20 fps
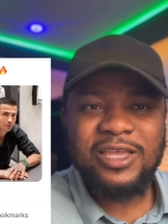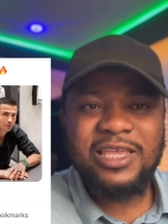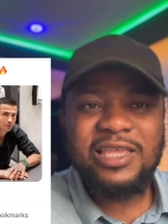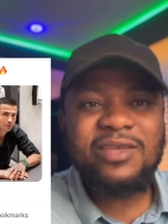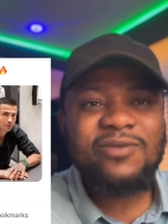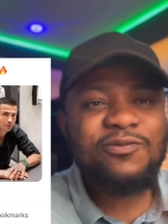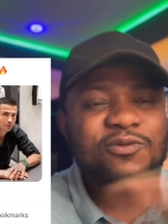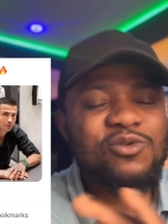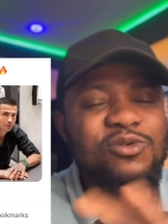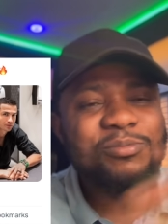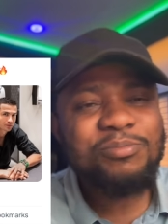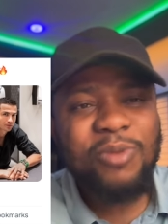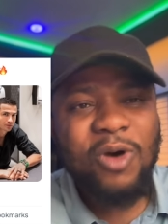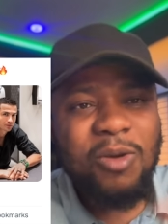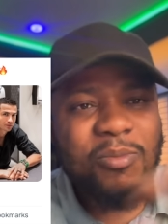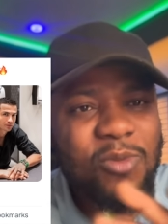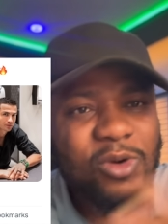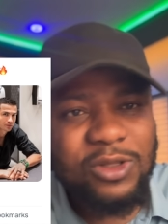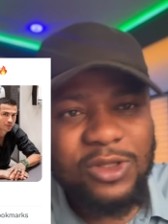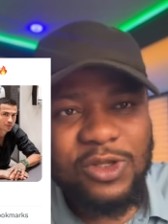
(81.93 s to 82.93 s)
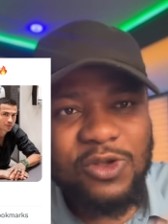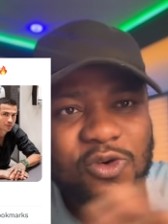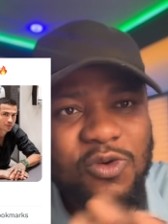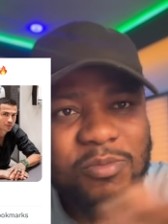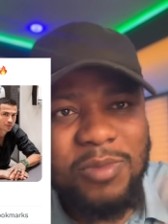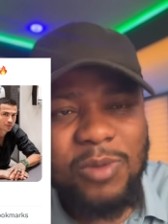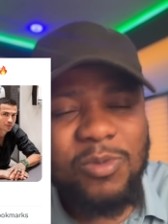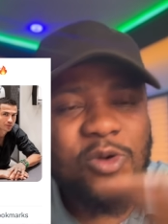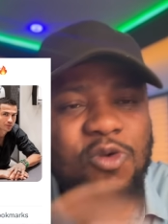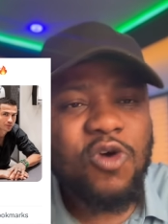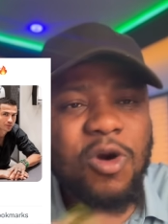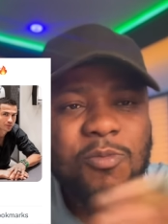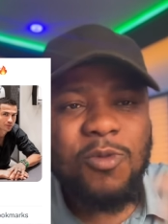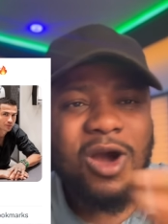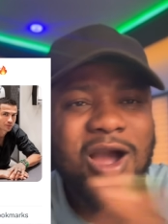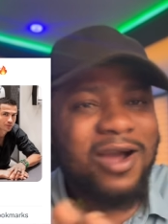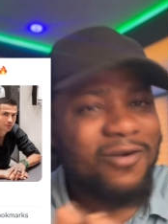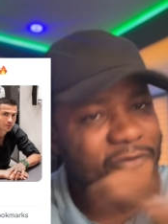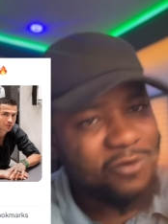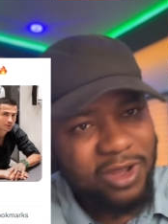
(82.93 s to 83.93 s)
If football money, make we
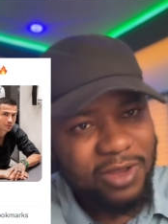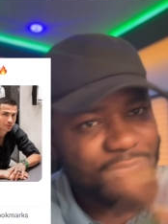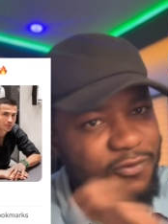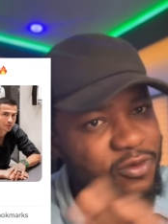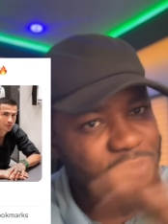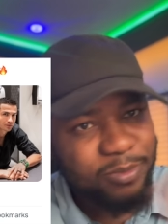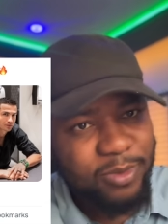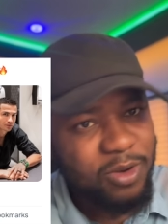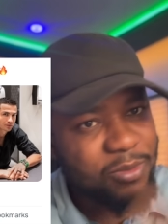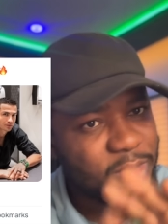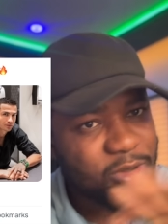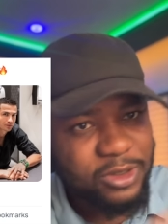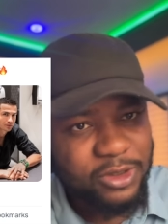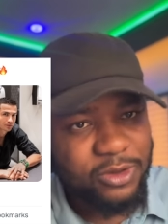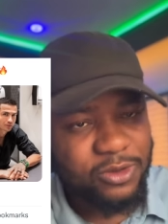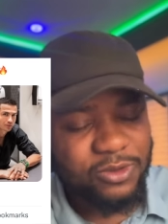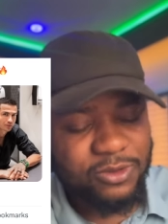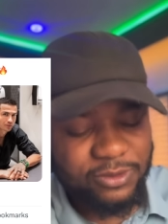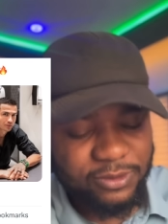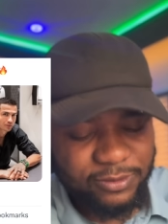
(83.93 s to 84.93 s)
comot am for a football money.